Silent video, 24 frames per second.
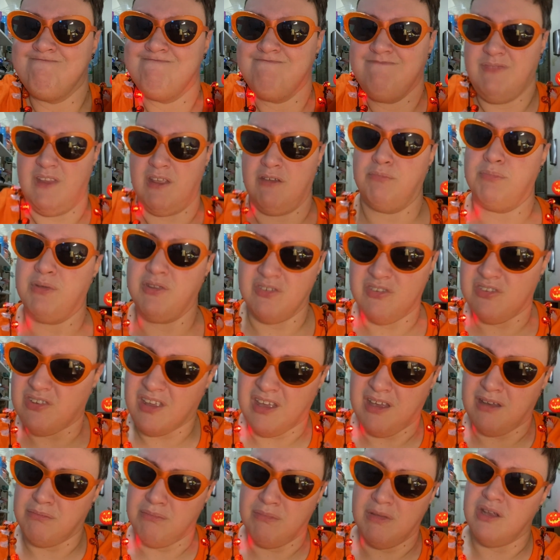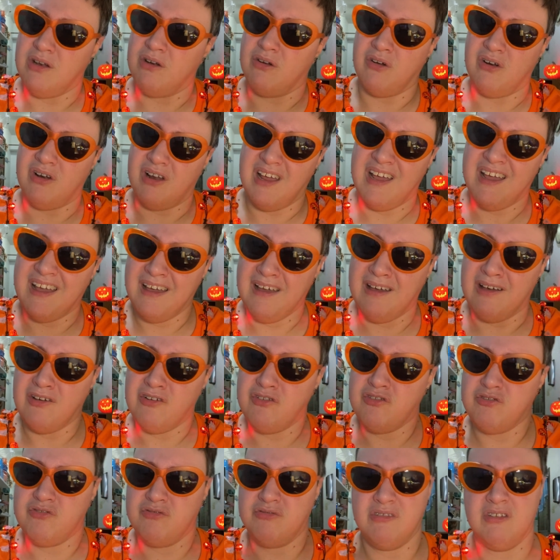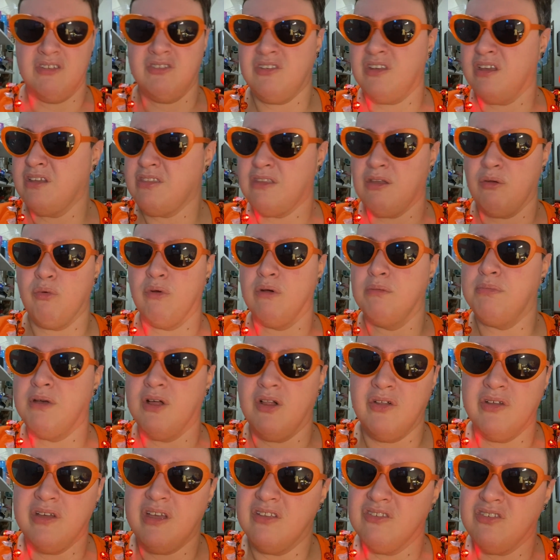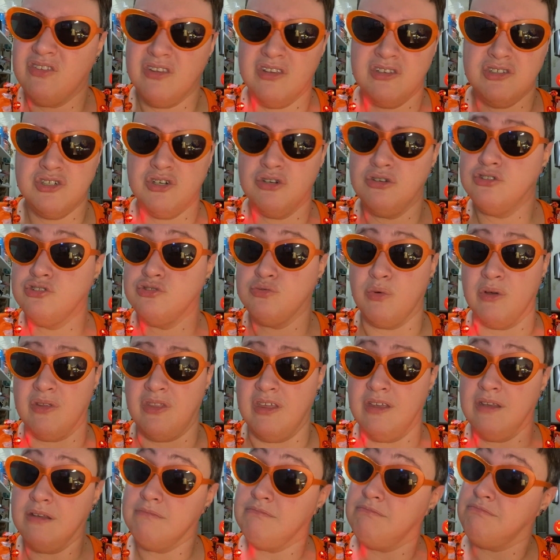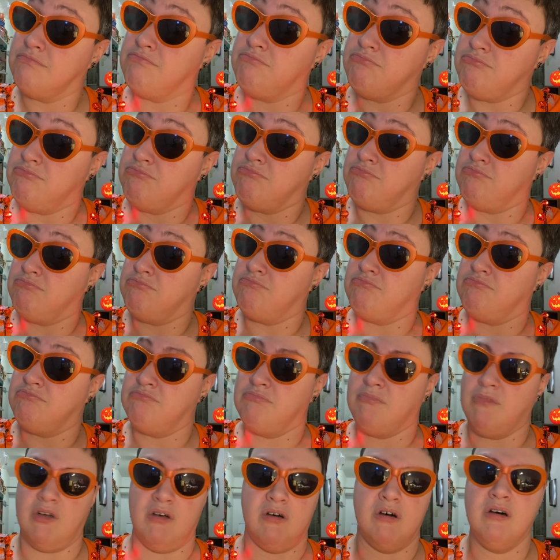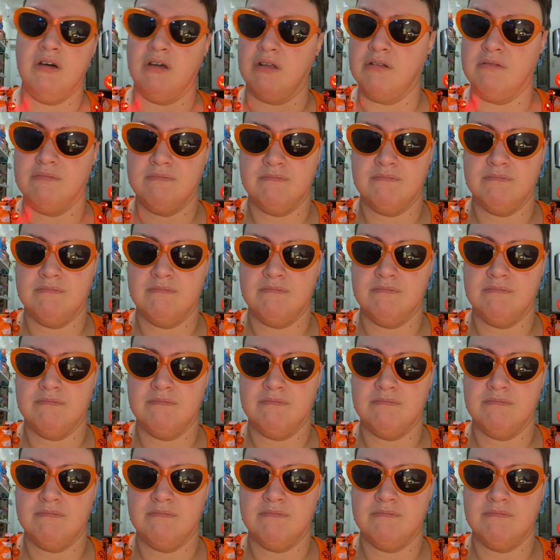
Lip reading: they've been saying men ought to have. It's like they rebel against the church with it. Odd.